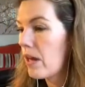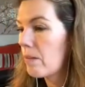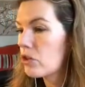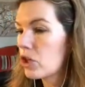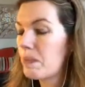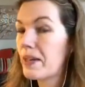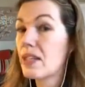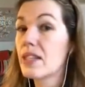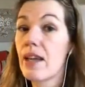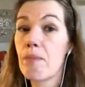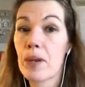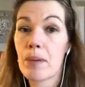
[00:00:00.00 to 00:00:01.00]
just because
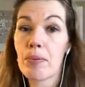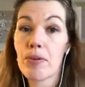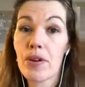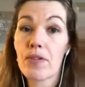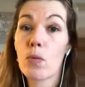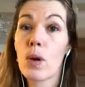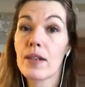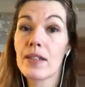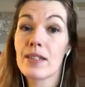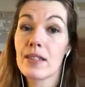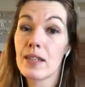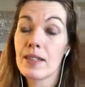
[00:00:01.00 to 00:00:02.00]
they've been approved
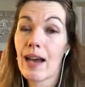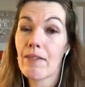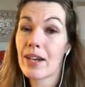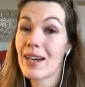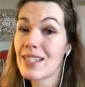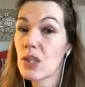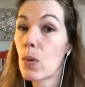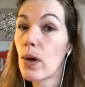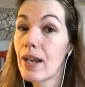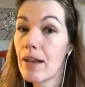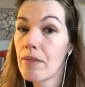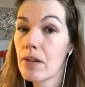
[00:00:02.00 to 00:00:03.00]
once as having an adequate
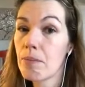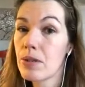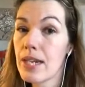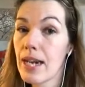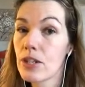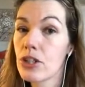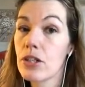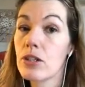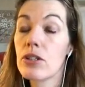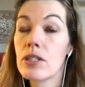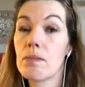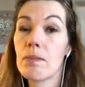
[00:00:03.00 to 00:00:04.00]
level of protection
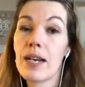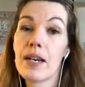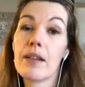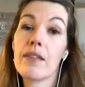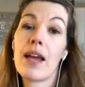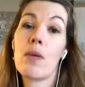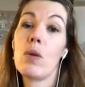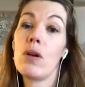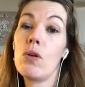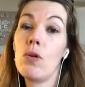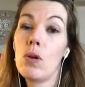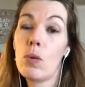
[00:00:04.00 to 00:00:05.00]
doesn't mean that
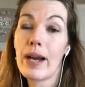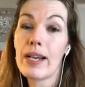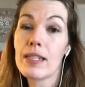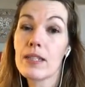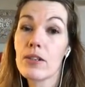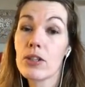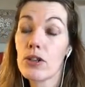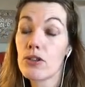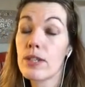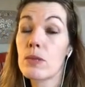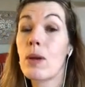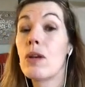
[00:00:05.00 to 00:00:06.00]
those
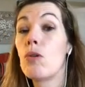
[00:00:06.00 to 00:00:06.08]
countries will